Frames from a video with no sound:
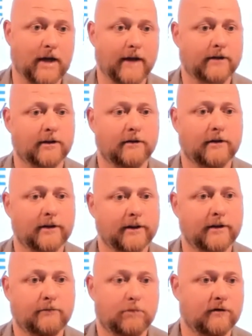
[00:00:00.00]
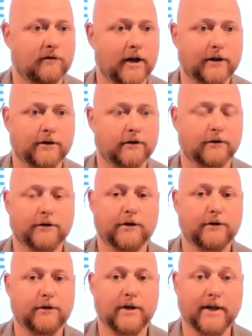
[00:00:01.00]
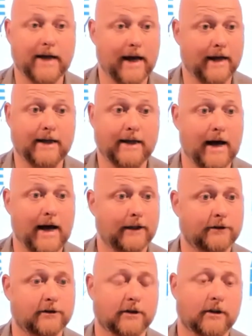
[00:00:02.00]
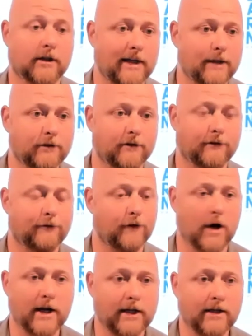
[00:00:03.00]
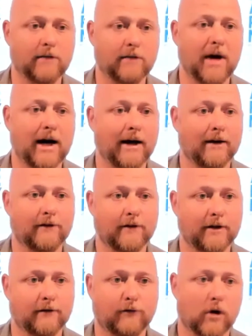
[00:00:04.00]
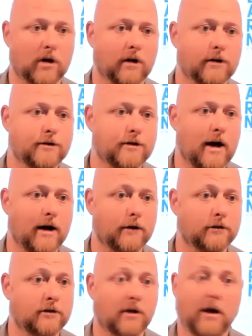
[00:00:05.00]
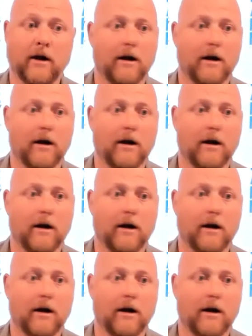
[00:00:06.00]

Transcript: actually a really professional dude and he had cash and he was afraid to buy a foreclosure house.